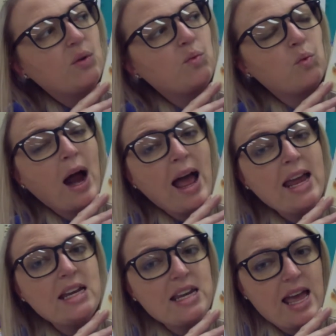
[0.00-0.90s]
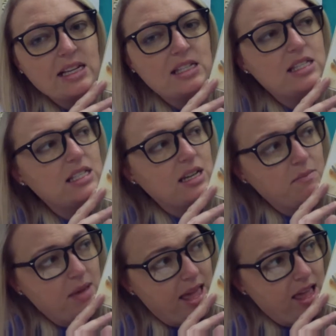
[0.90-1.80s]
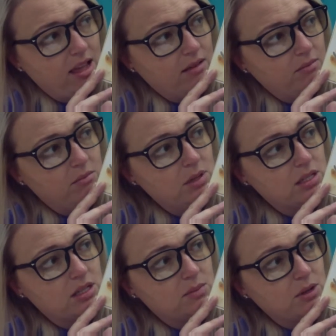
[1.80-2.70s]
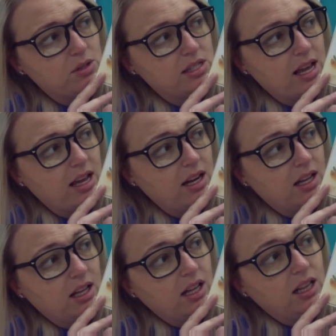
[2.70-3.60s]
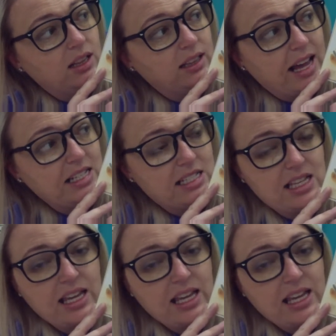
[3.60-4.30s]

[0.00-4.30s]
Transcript: "Right next to me," Mrs. Moose said. "Light the